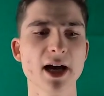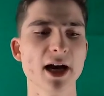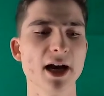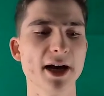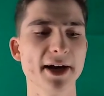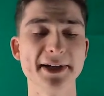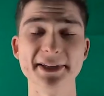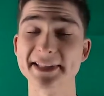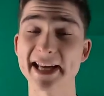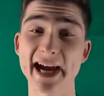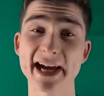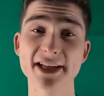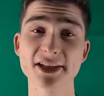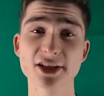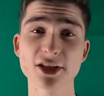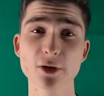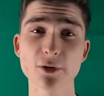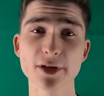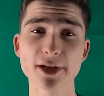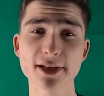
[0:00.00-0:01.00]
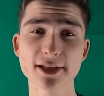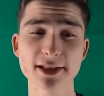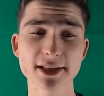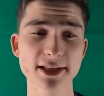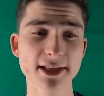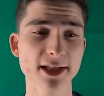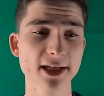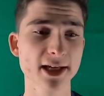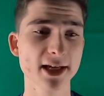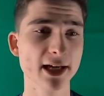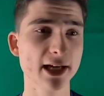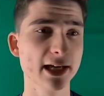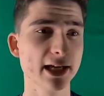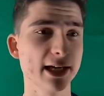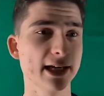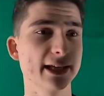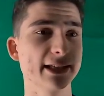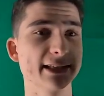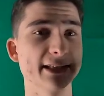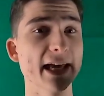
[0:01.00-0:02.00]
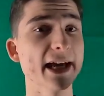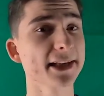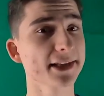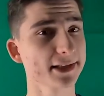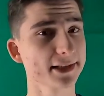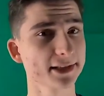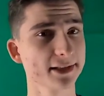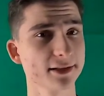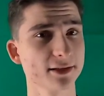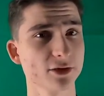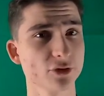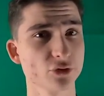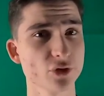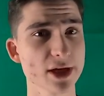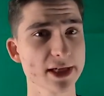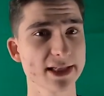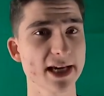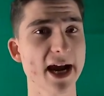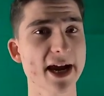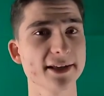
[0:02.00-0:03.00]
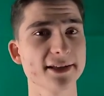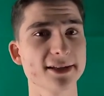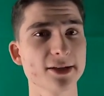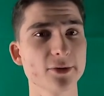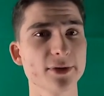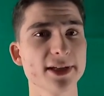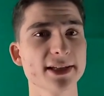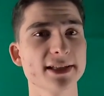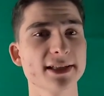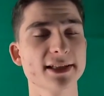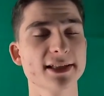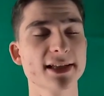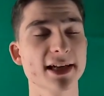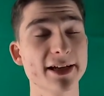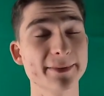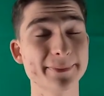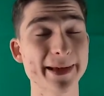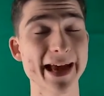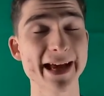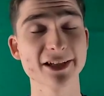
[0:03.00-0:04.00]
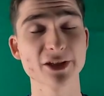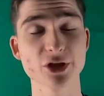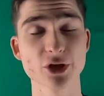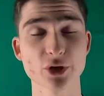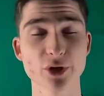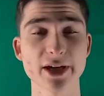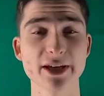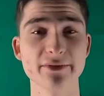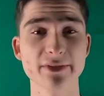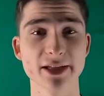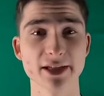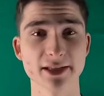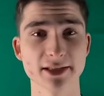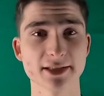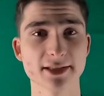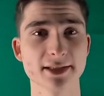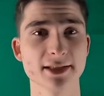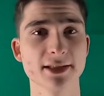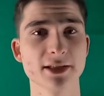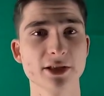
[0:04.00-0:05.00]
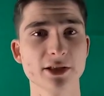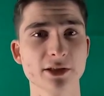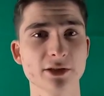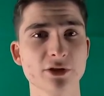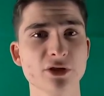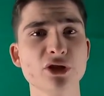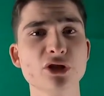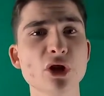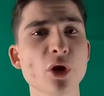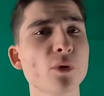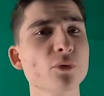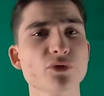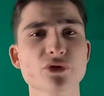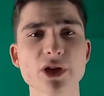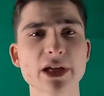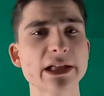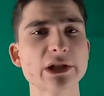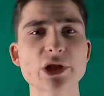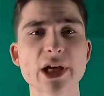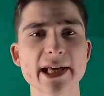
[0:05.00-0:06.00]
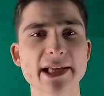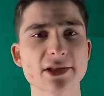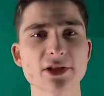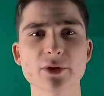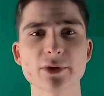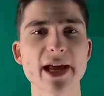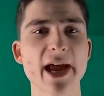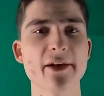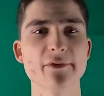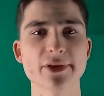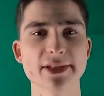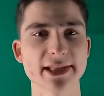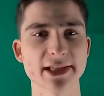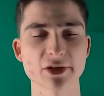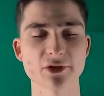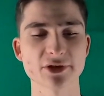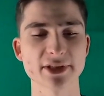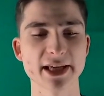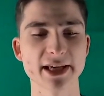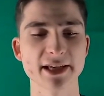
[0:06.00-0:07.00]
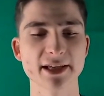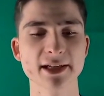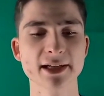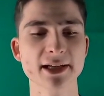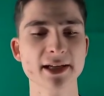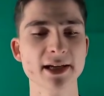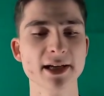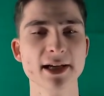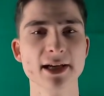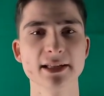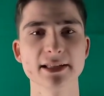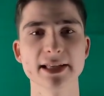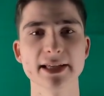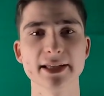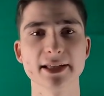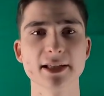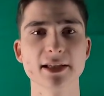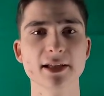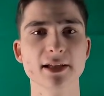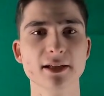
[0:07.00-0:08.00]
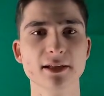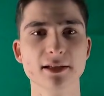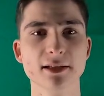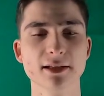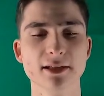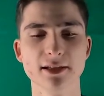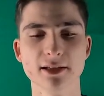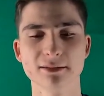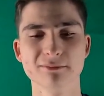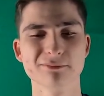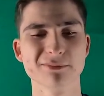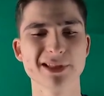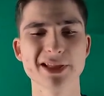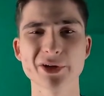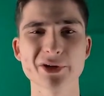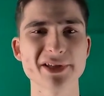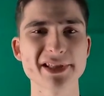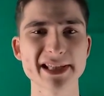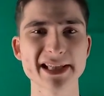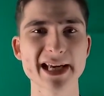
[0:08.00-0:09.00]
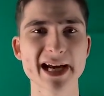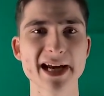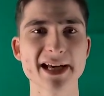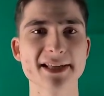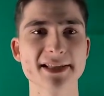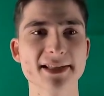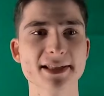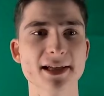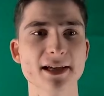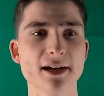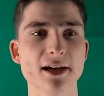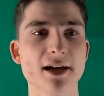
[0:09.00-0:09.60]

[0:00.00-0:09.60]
Diet sodas, yes, drink diet sodas to combat cravings. Don't drink a diet soda every single day. Like, seriously guys,